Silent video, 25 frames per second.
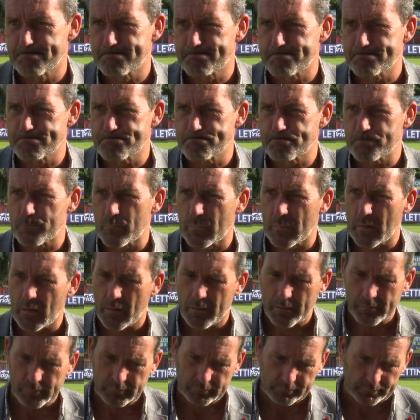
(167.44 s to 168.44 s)
And
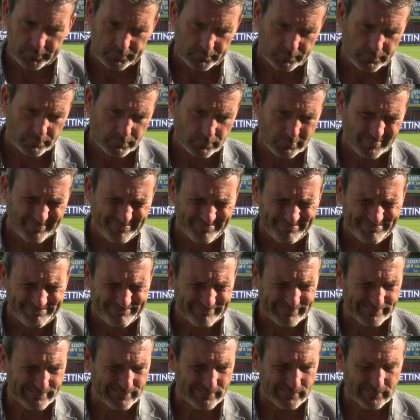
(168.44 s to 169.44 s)
Haddy obviously
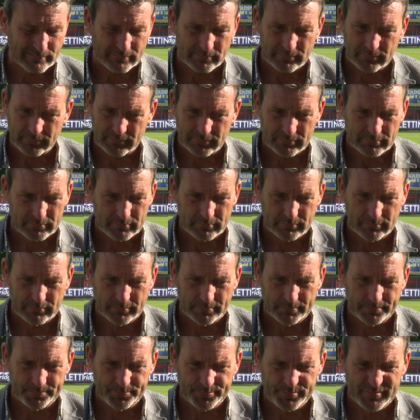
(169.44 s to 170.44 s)
had to come off.
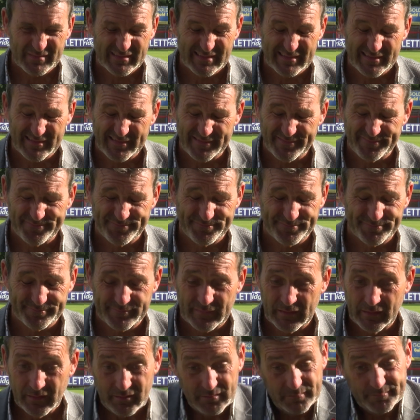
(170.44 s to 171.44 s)
Is that the same
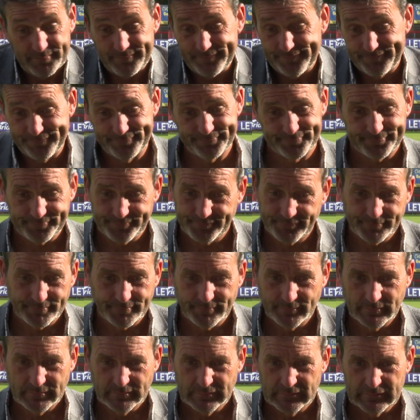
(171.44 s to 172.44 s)
injury he had, or
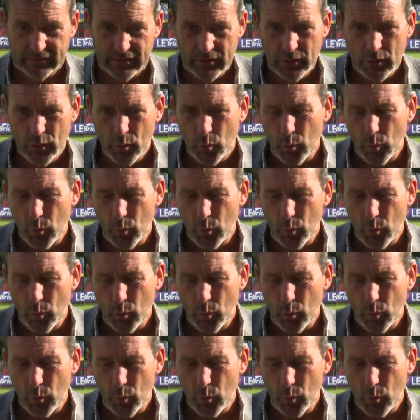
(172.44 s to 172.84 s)
doing it's too early?